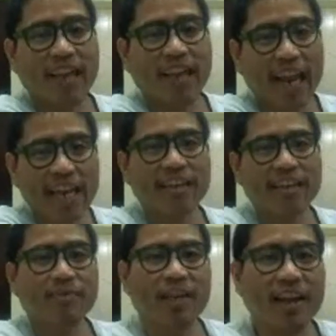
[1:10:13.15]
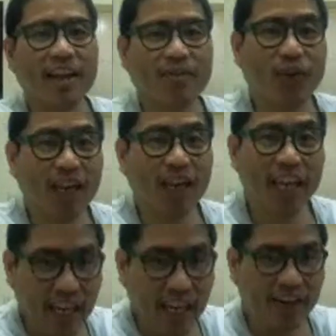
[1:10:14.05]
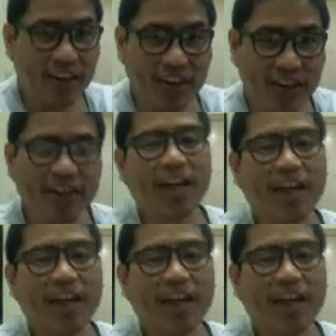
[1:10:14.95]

Okay? Like very clear.